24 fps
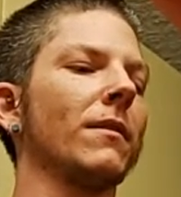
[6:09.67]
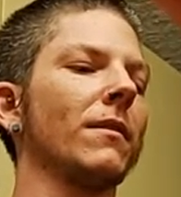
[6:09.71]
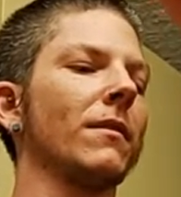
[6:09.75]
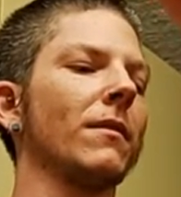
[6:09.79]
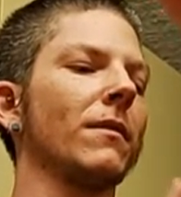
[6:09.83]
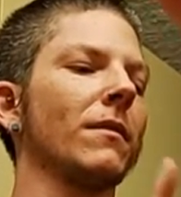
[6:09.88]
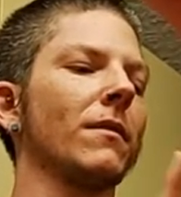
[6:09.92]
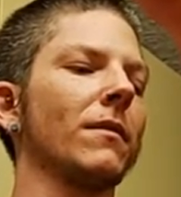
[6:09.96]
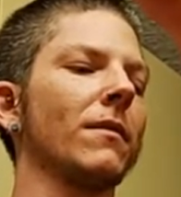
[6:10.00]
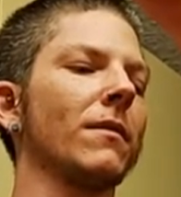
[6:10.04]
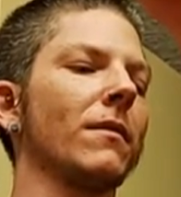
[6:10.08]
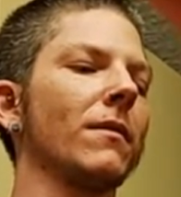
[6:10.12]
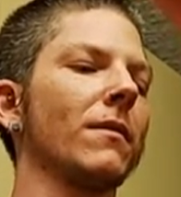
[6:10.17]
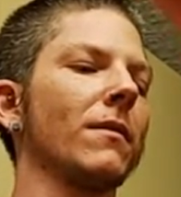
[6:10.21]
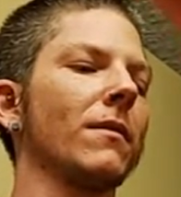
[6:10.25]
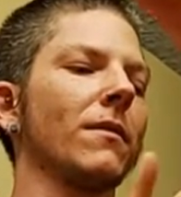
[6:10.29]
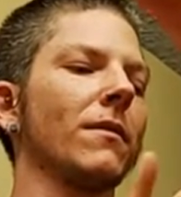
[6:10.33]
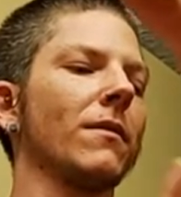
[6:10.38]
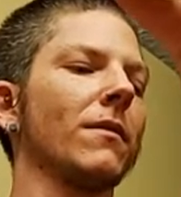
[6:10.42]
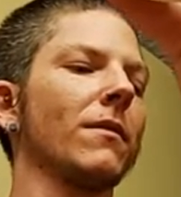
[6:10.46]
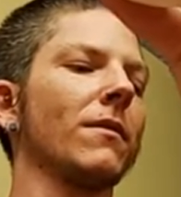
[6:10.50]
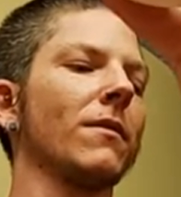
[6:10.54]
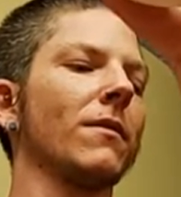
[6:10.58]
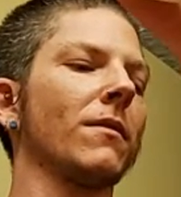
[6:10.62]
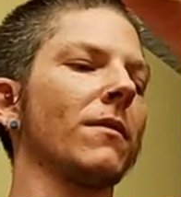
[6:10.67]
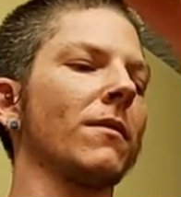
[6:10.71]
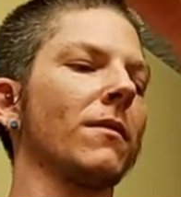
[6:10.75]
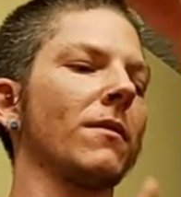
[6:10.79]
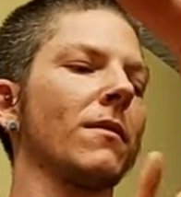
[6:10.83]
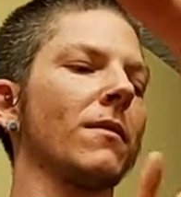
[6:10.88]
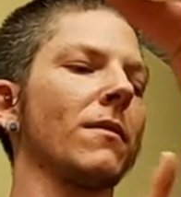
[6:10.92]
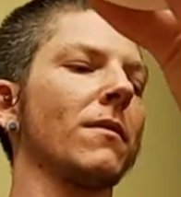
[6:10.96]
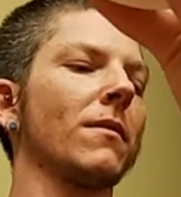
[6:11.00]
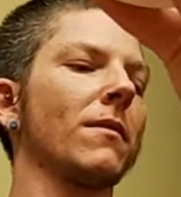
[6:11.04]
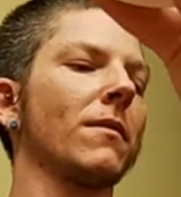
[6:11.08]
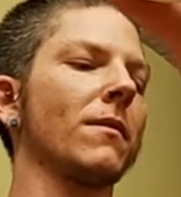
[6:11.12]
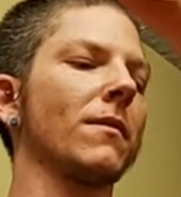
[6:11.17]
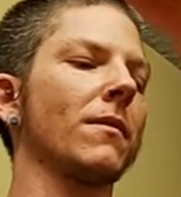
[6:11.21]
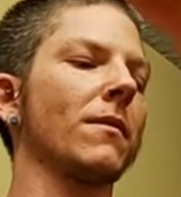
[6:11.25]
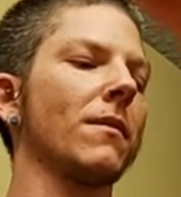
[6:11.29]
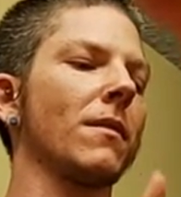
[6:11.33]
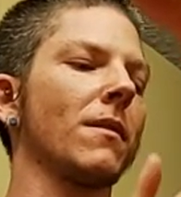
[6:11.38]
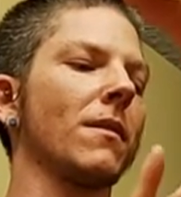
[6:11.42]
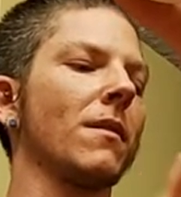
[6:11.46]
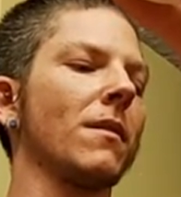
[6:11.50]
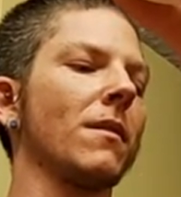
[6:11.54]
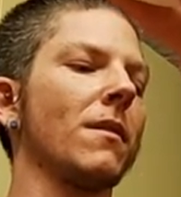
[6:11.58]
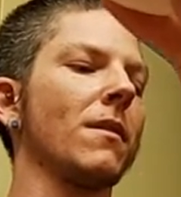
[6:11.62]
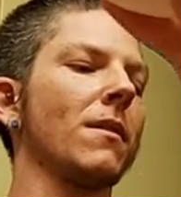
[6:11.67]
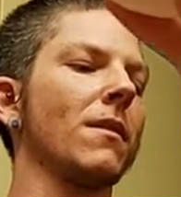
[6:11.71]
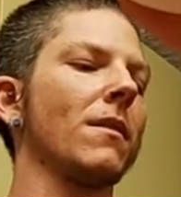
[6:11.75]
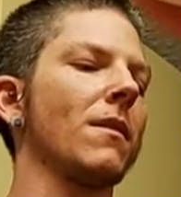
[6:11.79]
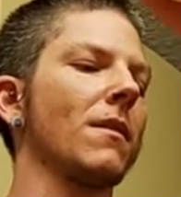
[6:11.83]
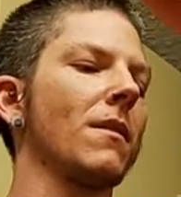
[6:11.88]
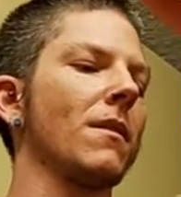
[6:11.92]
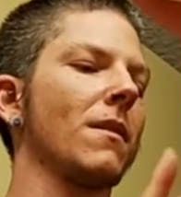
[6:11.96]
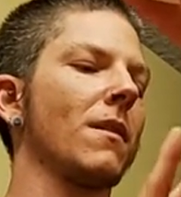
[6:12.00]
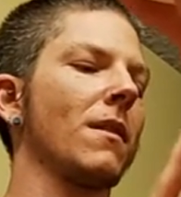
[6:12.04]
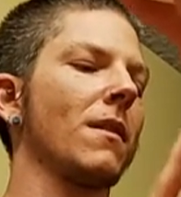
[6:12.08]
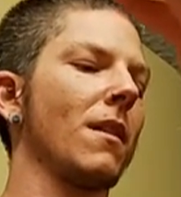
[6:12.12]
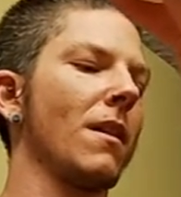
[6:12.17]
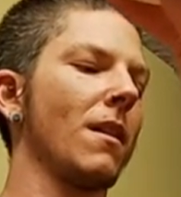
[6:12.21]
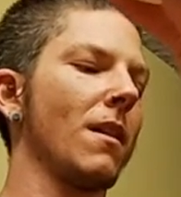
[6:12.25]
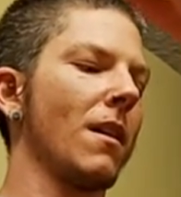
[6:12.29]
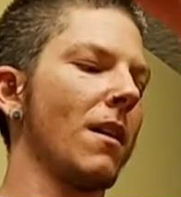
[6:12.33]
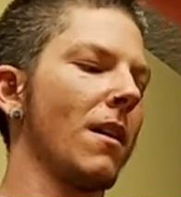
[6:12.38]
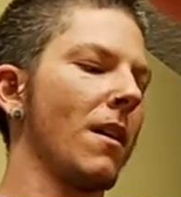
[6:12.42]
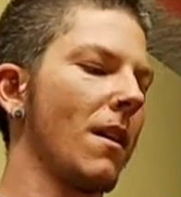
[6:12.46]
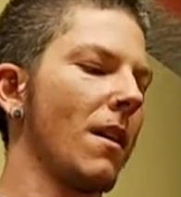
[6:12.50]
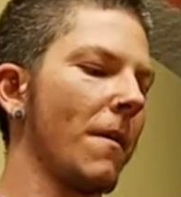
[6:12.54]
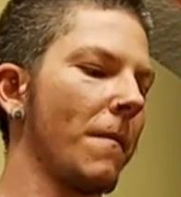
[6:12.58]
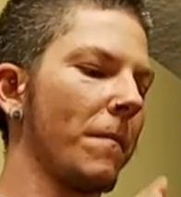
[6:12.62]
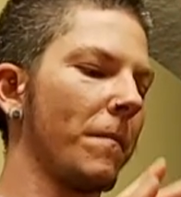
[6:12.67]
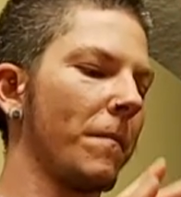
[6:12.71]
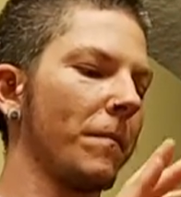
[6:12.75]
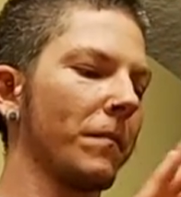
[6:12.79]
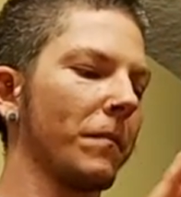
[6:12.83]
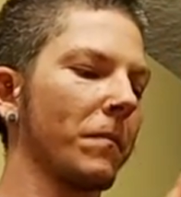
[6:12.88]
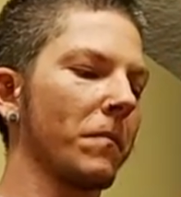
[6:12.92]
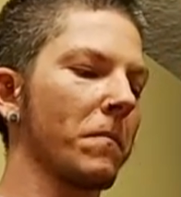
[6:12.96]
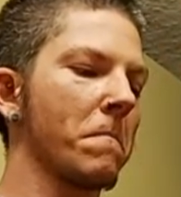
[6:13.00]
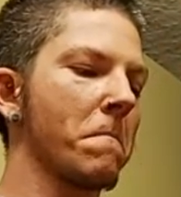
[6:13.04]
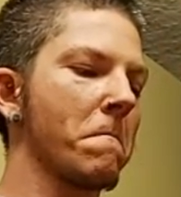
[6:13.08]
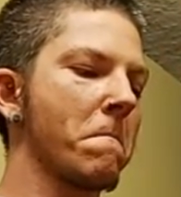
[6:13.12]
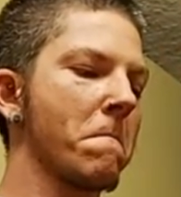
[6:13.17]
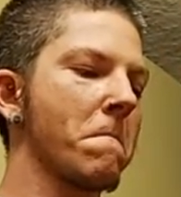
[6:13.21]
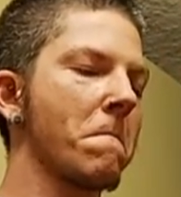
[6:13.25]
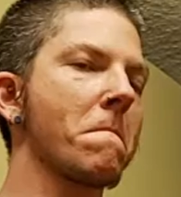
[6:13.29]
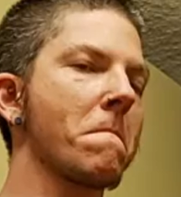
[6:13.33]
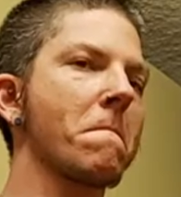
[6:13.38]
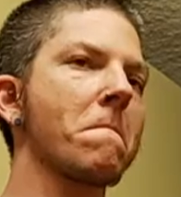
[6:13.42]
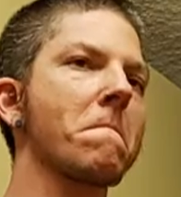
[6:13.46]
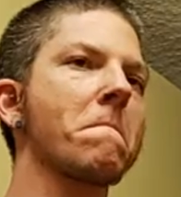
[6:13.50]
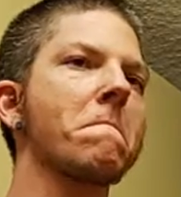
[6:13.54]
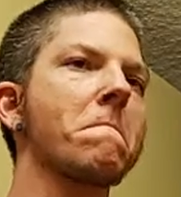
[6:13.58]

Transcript: [no speech]